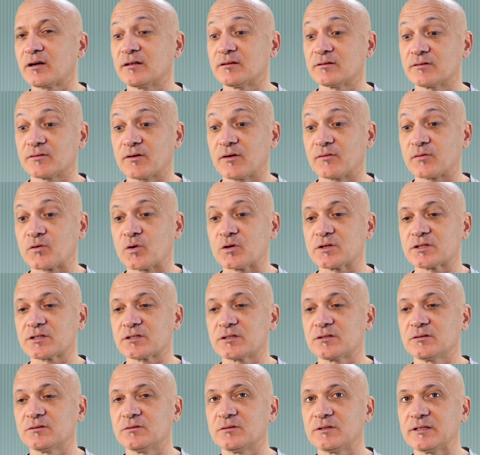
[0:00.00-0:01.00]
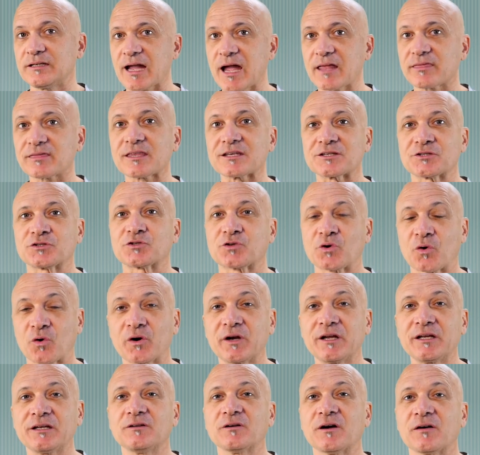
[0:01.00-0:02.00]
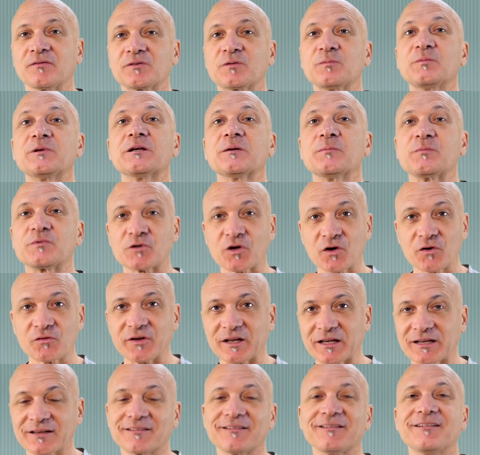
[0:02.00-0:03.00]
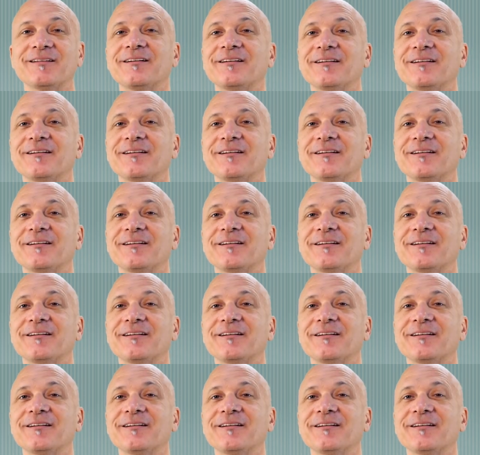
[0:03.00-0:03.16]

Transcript: And of course, to get the story, you have to be observing